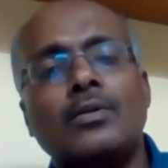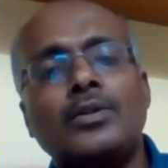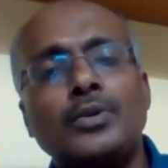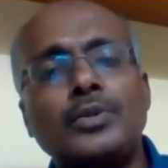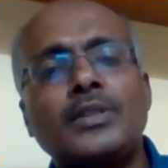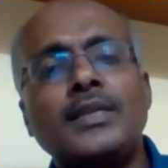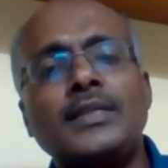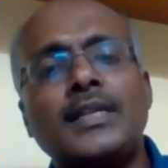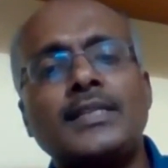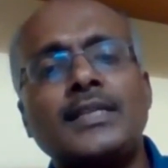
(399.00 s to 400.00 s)
do you think
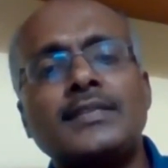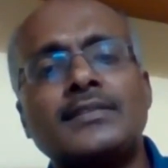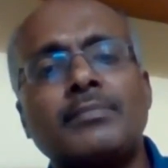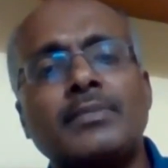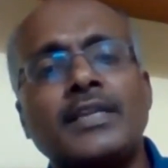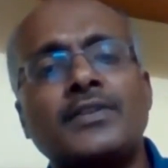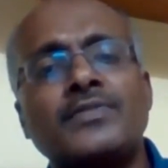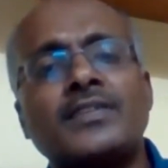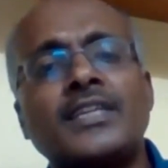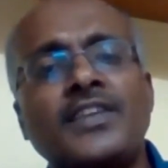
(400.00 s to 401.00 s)
that there is some kind of
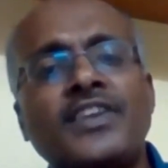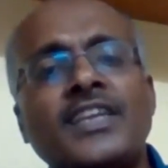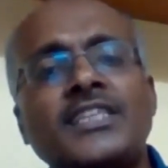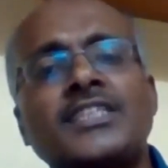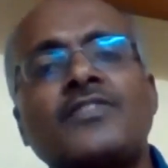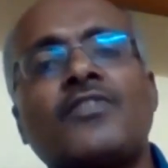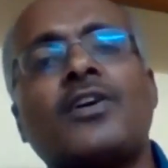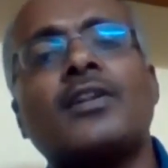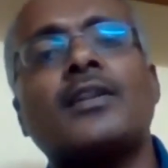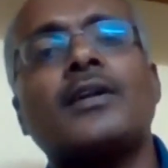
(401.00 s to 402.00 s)
certification
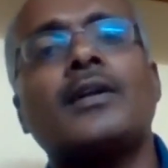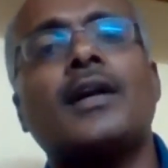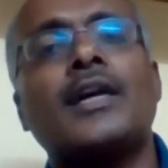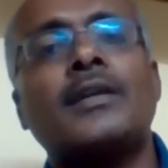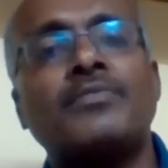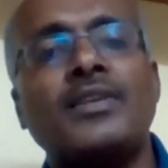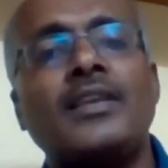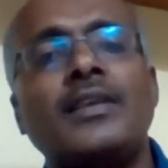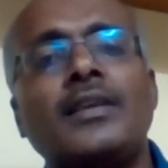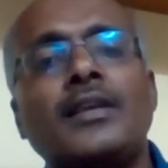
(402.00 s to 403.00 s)
for
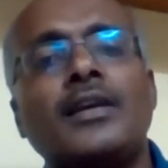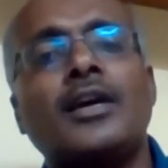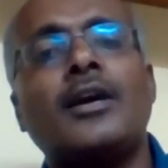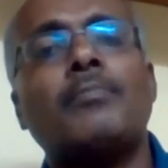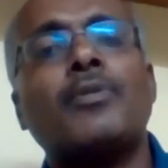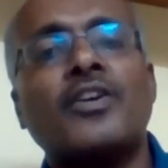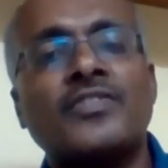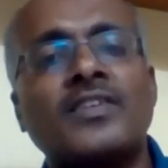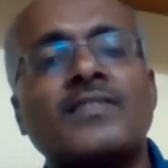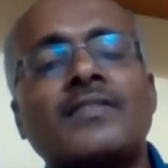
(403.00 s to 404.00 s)
RMC
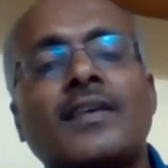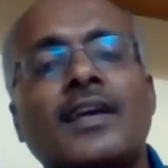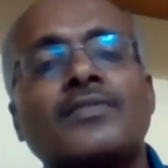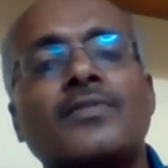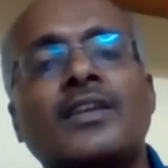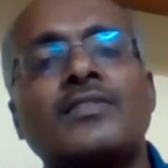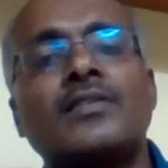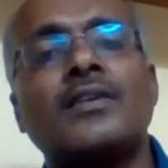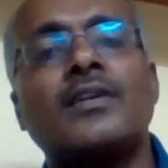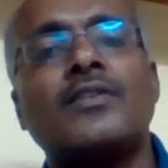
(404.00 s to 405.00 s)
process as well as
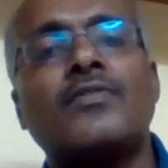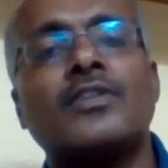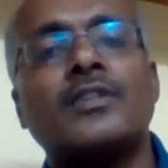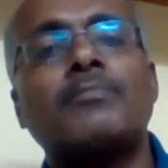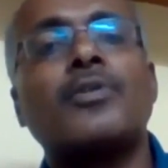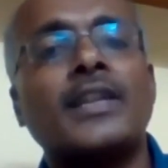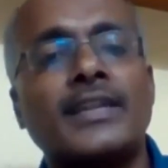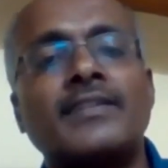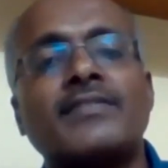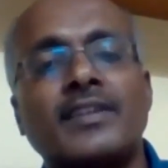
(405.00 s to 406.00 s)
for the
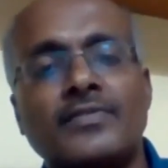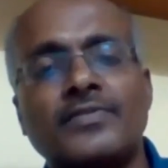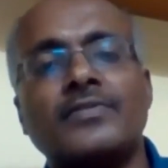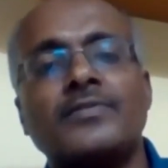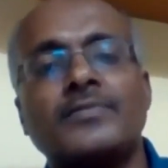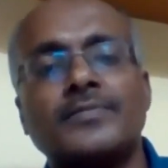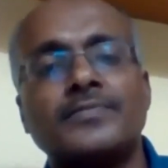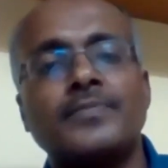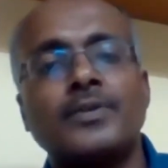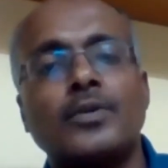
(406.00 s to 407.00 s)
product itself?
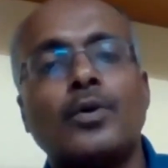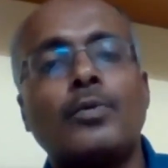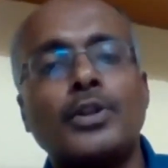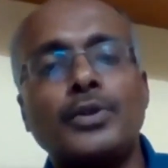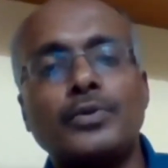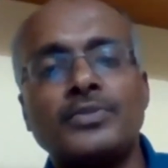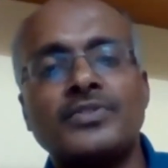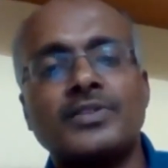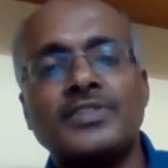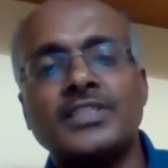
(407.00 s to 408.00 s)
Over to you,
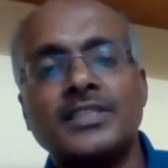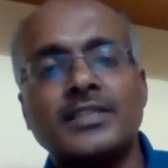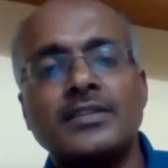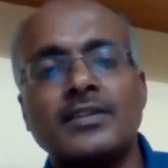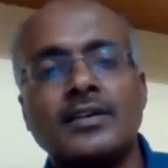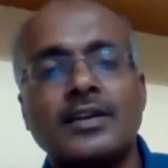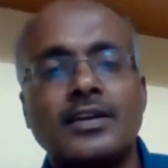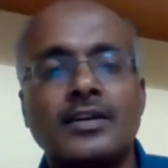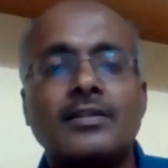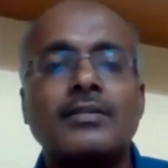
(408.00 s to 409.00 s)
Mr. Ravi Shankar.
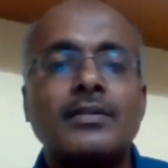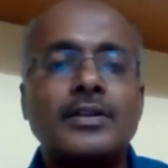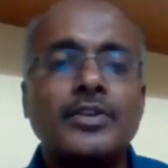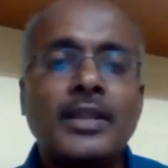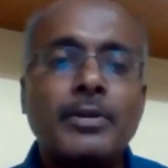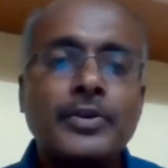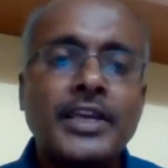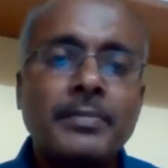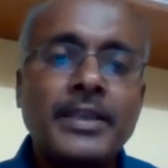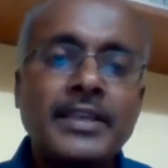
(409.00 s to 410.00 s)
You are able to
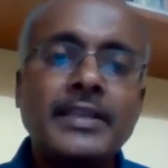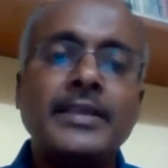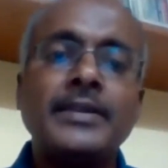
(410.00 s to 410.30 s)
hear me?